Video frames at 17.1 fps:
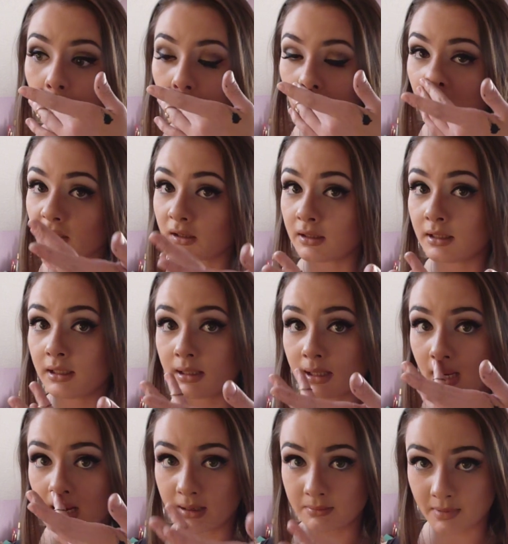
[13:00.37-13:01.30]
are going to need
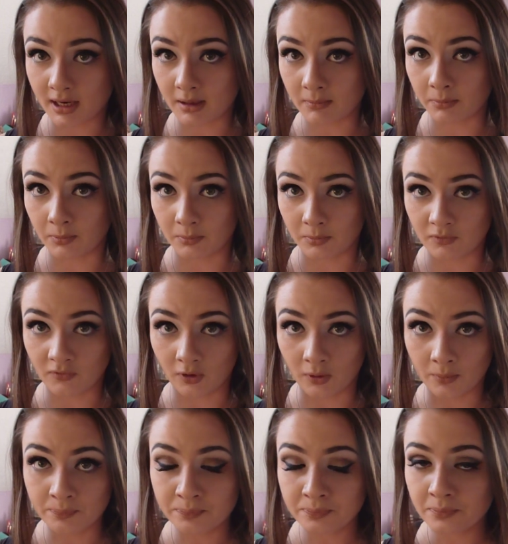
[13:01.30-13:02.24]
an eye makeup
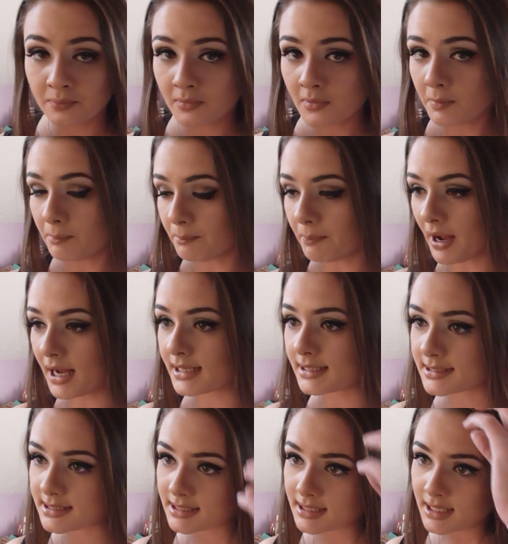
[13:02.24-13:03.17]
remover.
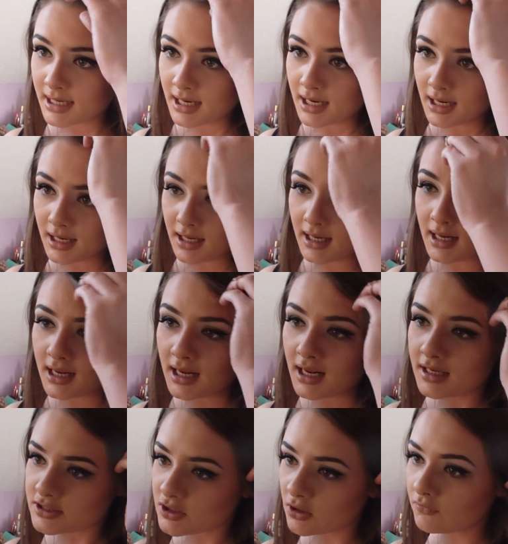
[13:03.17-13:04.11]
But
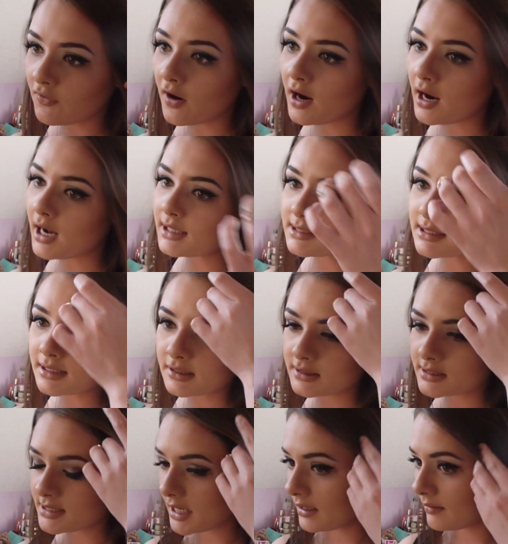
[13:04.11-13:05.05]
so far, it hasn't
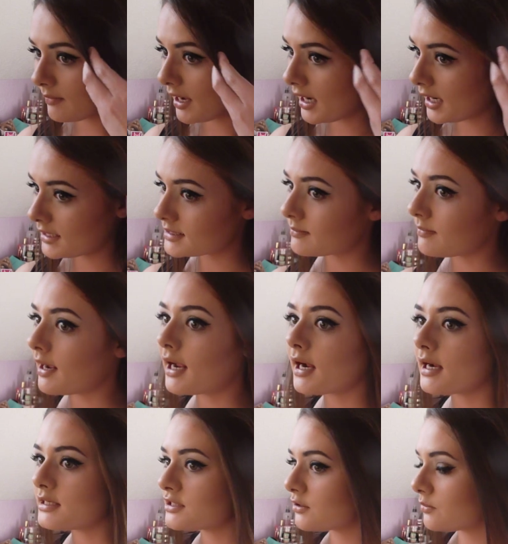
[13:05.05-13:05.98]
irritated my eyes, and my
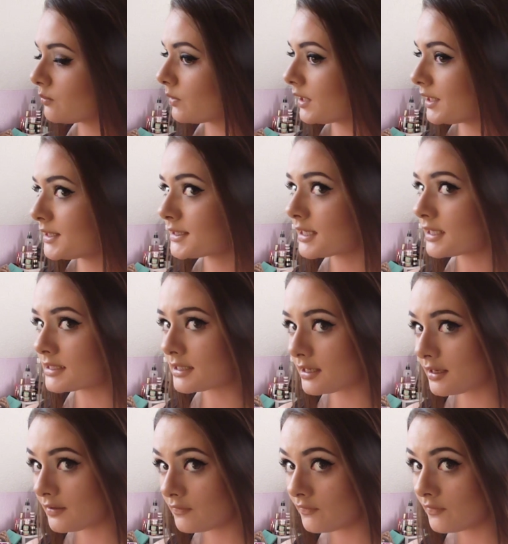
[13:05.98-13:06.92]
eyes are really
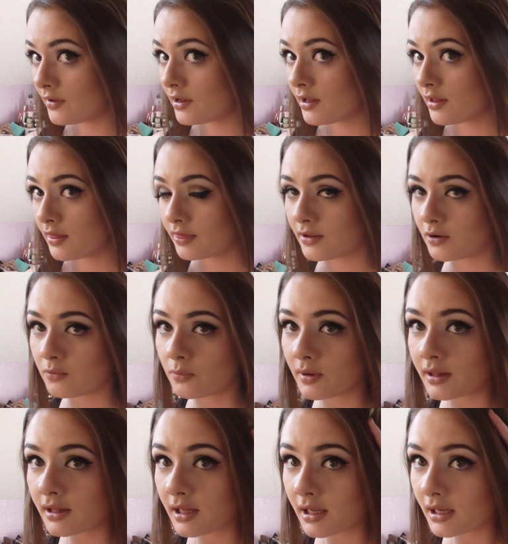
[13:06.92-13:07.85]
sensitive. They're
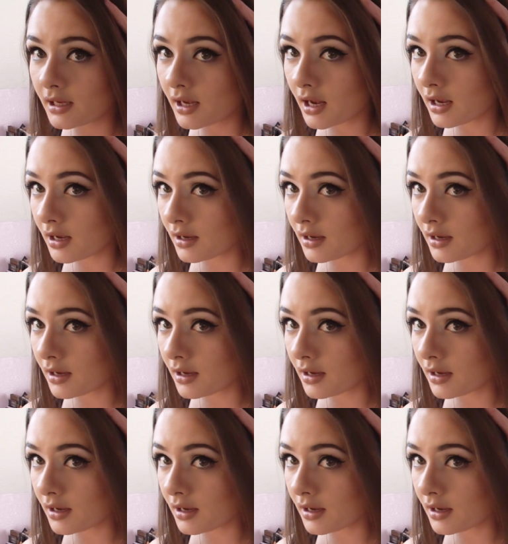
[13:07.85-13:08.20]
really